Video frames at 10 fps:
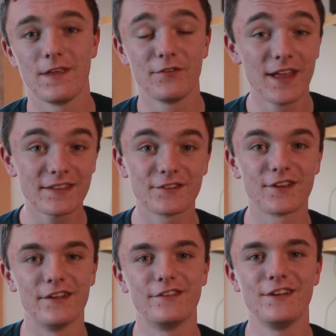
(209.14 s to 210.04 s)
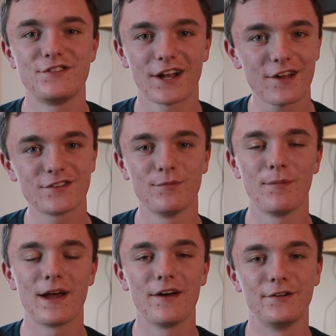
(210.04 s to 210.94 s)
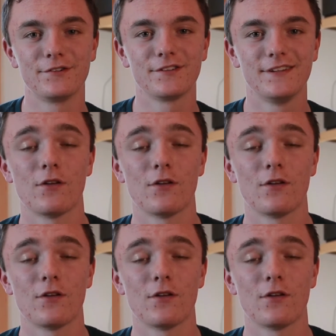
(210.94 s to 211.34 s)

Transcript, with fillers: If you like this content, check out some of my others.